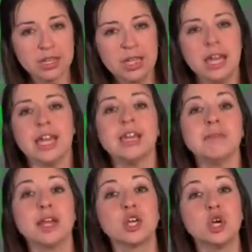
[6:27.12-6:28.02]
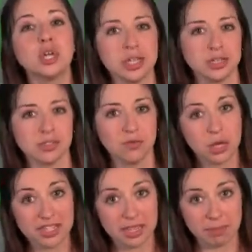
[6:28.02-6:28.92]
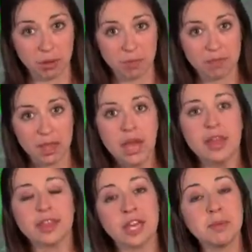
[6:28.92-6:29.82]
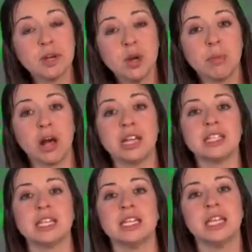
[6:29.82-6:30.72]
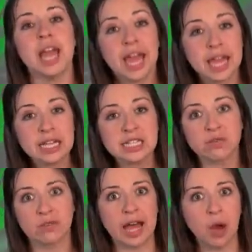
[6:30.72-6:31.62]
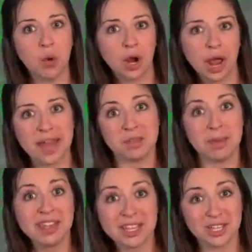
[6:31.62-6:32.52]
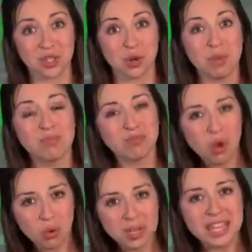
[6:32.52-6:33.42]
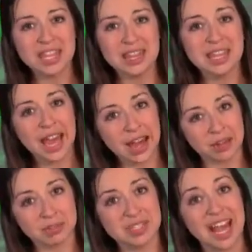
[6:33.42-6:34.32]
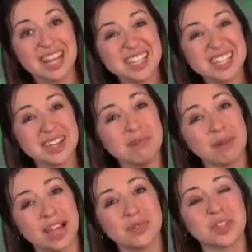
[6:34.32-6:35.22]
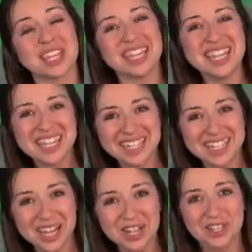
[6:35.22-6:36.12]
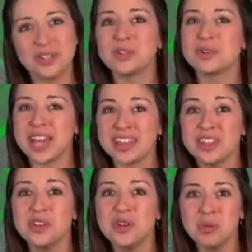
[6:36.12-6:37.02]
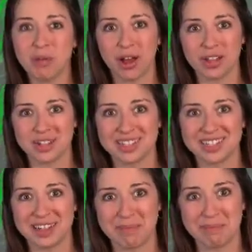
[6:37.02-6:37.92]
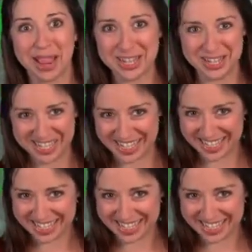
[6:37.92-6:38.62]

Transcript: In my cookies, for example, the chemical bonds in the eggs, flour, and baking soda broke in the atoms as they combined with the heat to create the new product, my cookies.